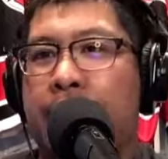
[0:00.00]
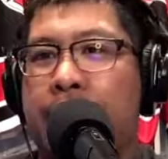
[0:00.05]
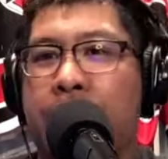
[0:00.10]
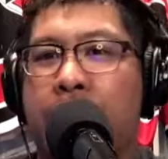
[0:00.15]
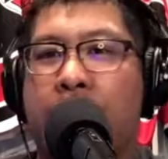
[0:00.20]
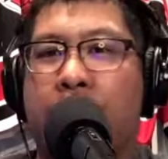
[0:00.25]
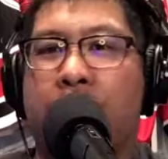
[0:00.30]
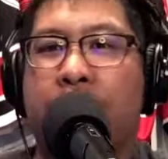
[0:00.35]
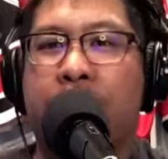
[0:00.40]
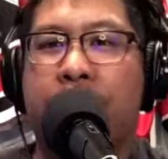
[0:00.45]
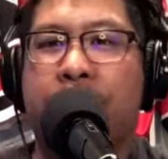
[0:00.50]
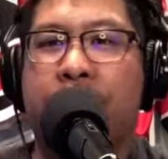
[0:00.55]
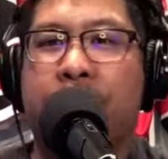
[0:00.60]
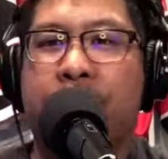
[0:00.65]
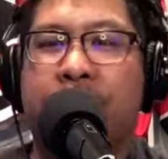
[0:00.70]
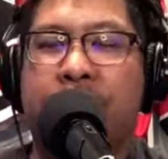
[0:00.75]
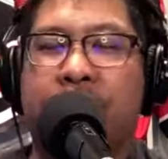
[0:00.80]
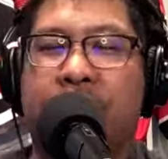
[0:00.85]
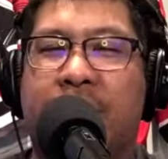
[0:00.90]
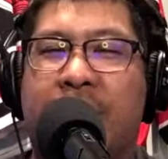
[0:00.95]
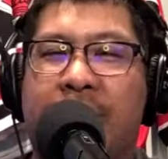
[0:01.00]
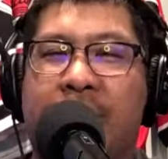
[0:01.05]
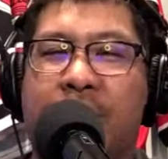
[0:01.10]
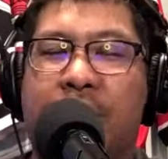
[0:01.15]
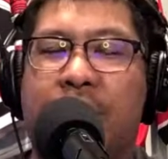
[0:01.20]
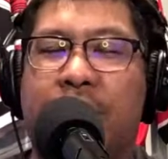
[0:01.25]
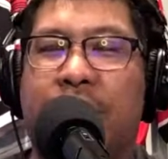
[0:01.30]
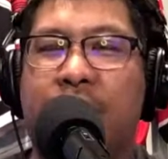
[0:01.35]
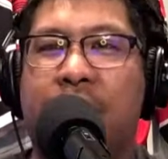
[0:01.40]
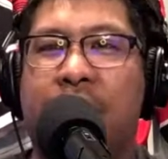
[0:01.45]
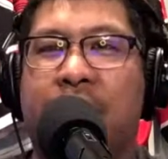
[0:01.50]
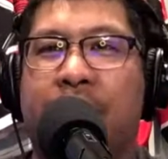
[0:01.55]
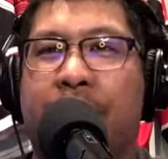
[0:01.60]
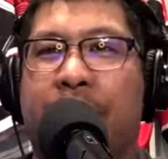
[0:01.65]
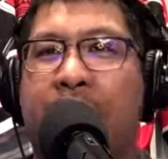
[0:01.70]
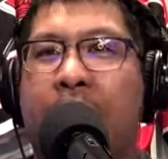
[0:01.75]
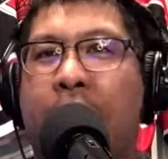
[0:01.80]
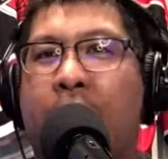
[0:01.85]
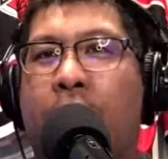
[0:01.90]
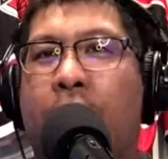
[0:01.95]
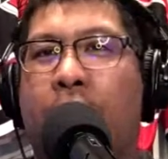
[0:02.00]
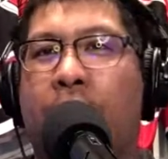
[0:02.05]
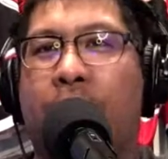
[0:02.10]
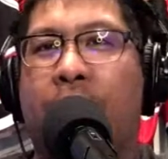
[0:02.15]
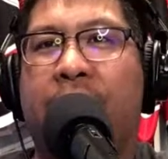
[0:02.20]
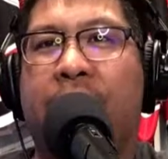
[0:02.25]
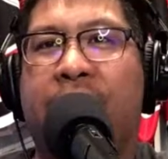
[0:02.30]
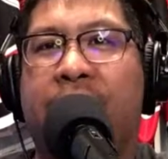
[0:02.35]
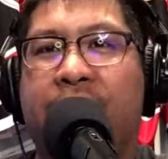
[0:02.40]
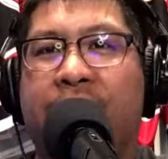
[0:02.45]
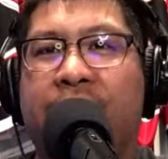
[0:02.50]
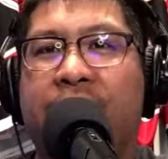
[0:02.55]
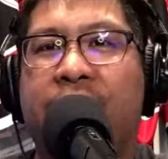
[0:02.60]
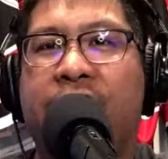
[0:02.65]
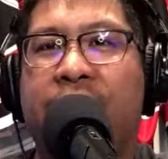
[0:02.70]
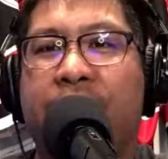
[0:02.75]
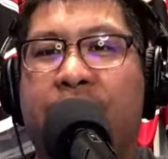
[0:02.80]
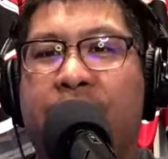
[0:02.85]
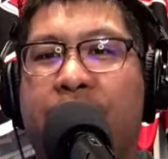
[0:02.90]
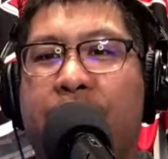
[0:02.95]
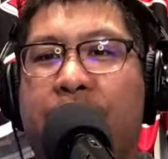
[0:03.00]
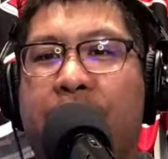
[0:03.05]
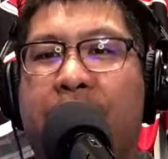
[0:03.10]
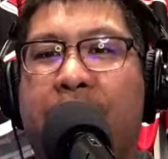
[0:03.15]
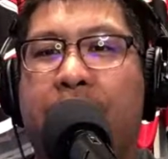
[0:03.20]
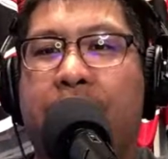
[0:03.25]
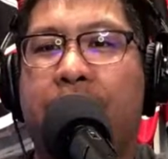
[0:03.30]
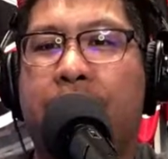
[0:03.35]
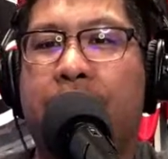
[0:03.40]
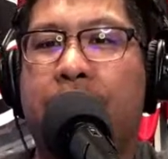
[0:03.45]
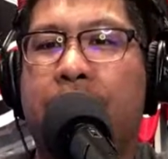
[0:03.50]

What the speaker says: you know, you kind of lose some of that home ice edge a little bit.